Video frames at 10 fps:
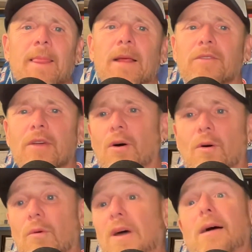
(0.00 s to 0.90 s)
So
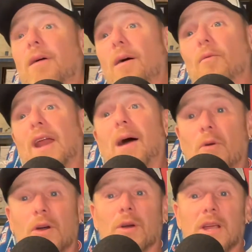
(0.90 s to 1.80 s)
what I'm
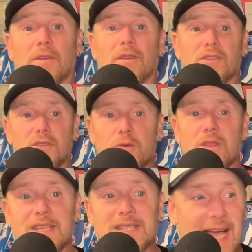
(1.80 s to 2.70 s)
wondering is, do
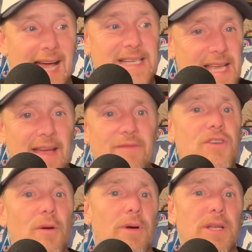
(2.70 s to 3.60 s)
these guys have
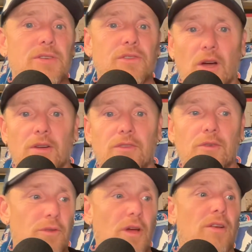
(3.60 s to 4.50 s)
somebody to talk
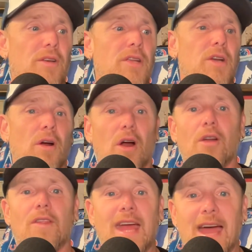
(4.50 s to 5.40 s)
to?
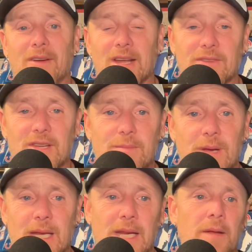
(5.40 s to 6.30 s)
Are they having a team
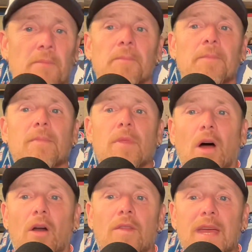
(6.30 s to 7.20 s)
meeting?
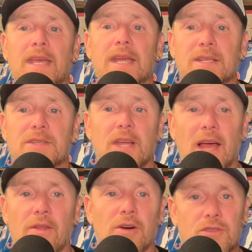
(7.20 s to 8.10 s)
Are they getting
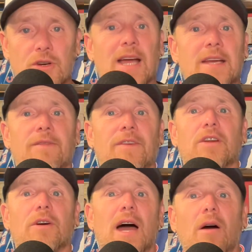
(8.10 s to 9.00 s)
together and trying to
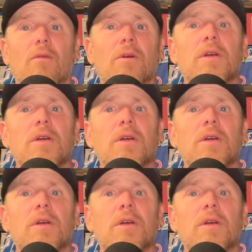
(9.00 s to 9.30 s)
figure out